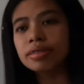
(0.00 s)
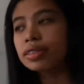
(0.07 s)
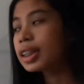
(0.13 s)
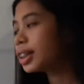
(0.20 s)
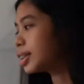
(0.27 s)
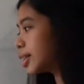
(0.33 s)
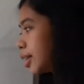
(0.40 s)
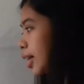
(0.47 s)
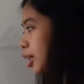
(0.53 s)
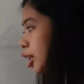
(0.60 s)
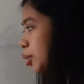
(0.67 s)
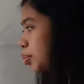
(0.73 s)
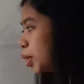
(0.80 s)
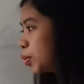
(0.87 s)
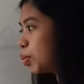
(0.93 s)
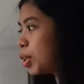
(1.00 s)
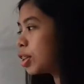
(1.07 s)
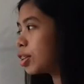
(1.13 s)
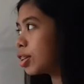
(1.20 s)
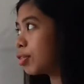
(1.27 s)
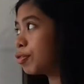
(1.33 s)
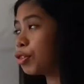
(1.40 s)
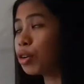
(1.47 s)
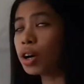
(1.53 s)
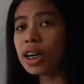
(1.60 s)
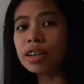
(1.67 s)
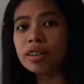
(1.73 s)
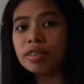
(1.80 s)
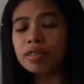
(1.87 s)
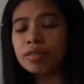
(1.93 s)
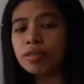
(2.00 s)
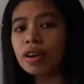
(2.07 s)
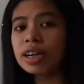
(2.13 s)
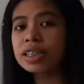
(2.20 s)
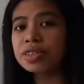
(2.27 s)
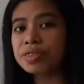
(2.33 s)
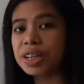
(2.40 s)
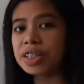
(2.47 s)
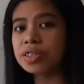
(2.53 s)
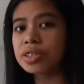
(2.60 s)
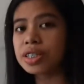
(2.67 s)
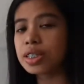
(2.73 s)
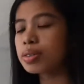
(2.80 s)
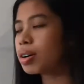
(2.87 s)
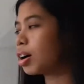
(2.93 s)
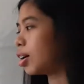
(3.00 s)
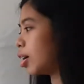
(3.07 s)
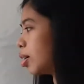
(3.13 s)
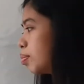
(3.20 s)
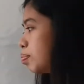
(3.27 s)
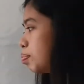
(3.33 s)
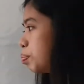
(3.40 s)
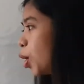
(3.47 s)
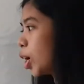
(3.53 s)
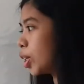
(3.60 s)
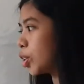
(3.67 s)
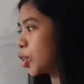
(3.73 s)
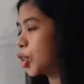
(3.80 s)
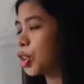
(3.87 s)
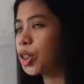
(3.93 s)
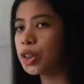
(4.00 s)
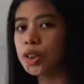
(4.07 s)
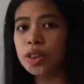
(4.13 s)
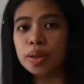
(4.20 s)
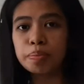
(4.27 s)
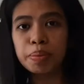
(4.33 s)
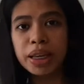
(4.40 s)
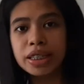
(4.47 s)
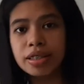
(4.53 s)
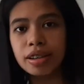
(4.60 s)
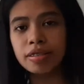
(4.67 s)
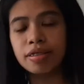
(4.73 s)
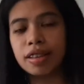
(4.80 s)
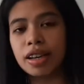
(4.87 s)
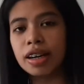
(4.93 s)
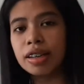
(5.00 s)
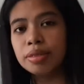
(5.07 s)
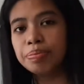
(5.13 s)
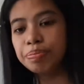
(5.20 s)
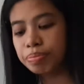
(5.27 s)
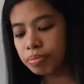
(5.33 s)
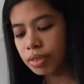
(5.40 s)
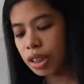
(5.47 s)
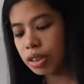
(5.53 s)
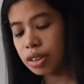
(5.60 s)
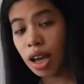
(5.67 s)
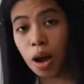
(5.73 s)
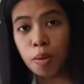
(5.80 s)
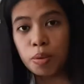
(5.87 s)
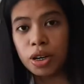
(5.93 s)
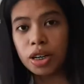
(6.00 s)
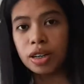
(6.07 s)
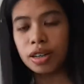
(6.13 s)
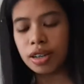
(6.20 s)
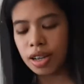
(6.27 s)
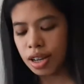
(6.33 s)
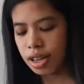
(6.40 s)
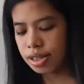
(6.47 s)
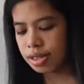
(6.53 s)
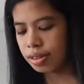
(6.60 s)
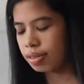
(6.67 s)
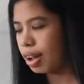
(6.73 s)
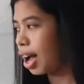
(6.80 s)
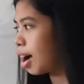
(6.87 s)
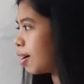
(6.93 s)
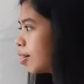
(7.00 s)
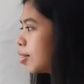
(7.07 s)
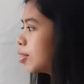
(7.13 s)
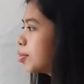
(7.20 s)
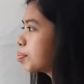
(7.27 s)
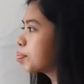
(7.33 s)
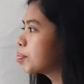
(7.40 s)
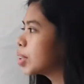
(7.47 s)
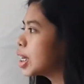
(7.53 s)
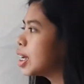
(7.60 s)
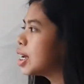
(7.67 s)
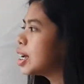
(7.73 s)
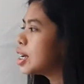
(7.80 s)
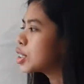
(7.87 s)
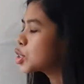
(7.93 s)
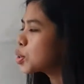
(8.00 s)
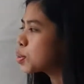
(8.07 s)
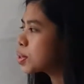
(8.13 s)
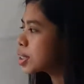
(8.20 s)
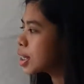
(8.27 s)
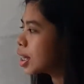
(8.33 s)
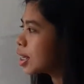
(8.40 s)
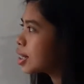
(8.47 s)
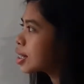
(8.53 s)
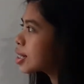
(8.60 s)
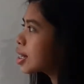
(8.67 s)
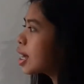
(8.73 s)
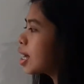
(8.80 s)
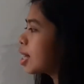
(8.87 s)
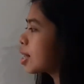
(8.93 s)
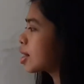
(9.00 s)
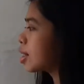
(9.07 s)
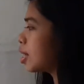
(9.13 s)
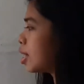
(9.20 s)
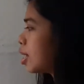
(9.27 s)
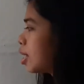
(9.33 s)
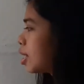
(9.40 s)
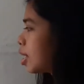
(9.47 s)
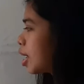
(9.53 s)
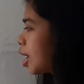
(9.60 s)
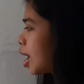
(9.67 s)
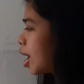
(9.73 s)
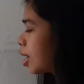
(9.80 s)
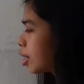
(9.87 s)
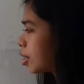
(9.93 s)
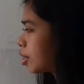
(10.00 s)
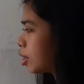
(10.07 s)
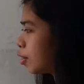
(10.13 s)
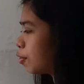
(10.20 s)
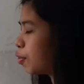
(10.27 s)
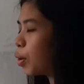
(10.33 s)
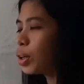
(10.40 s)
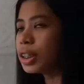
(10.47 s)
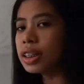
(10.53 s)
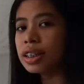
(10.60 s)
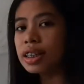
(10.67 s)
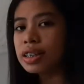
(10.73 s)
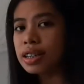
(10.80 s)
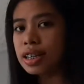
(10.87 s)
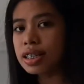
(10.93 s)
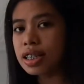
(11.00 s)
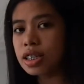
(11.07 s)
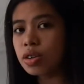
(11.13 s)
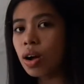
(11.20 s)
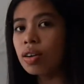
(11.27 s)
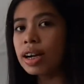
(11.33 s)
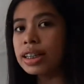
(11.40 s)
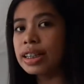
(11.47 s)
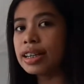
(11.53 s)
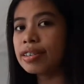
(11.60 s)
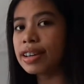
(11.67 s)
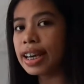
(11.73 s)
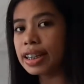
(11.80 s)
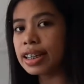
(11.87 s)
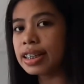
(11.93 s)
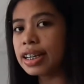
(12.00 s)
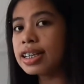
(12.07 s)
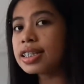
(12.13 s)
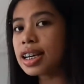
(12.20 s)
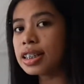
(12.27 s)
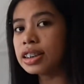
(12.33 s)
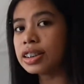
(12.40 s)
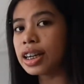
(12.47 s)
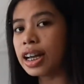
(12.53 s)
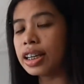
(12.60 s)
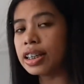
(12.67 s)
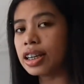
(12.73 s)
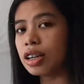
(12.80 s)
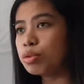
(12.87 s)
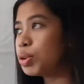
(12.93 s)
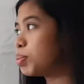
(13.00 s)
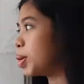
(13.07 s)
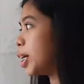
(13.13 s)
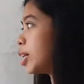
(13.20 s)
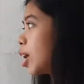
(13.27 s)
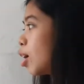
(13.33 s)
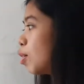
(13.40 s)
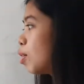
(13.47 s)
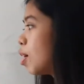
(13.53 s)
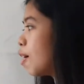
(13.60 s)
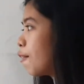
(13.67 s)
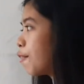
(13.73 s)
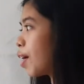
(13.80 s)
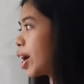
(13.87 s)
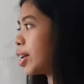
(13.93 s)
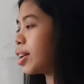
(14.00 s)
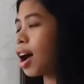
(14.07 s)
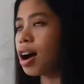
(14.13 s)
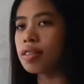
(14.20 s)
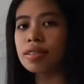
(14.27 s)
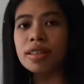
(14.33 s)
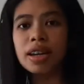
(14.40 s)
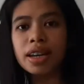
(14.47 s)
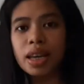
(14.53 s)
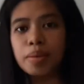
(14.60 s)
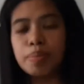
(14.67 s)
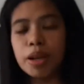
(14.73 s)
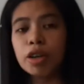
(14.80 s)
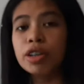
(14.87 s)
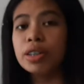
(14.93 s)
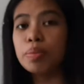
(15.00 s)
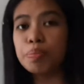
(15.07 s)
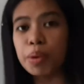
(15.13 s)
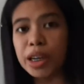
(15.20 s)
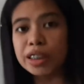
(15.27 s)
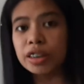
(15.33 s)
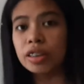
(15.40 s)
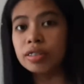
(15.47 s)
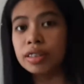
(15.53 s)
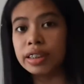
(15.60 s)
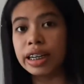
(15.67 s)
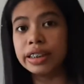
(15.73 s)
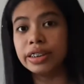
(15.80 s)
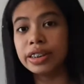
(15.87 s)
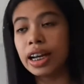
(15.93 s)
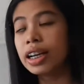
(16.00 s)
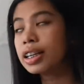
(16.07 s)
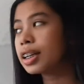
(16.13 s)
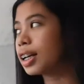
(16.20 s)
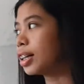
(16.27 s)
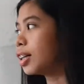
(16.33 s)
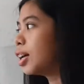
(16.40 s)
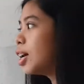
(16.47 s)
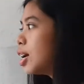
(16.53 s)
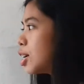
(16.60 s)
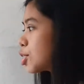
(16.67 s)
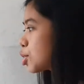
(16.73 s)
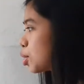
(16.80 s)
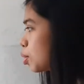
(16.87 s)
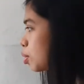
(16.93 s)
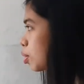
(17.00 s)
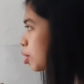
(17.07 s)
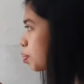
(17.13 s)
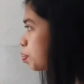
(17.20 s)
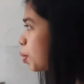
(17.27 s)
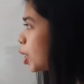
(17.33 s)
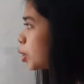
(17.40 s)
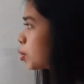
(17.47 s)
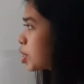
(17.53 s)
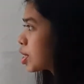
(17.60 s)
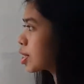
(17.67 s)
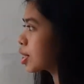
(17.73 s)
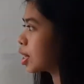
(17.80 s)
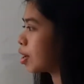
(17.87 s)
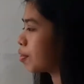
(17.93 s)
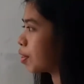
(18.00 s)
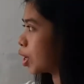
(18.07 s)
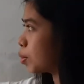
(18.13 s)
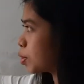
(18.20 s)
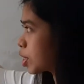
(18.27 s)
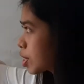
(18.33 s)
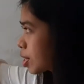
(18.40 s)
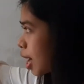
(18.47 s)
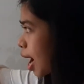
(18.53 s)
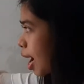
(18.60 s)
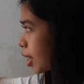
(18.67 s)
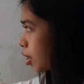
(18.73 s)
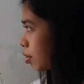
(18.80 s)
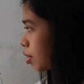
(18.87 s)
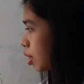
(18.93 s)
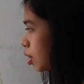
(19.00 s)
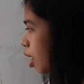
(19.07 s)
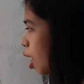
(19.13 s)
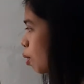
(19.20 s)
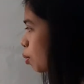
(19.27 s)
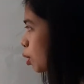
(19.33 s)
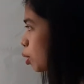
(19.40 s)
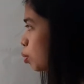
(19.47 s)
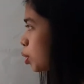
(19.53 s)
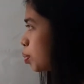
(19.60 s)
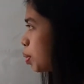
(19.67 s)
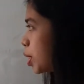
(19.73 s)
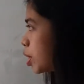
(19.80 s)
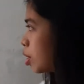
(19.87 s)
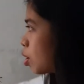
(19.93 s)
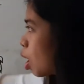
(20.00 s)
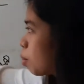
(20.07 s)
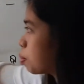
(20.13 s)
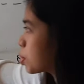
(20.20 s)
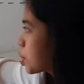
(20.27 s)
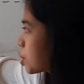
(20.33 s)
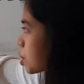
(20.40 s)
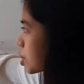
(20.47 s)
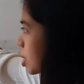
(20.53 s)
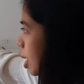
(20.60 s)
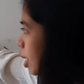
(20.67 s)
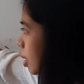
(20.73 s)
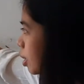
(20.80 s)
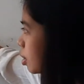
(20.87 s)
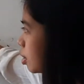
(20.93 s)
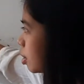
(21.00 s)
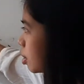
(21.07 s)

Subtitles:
distance between the forest ranger's partner to the base of the tower. So how? So since the angle 40 degrees is already located inside the triangle, we may now find out the label or the parts of the right triangle. So the part which is given, which is the height of the tower, would be the opposite side.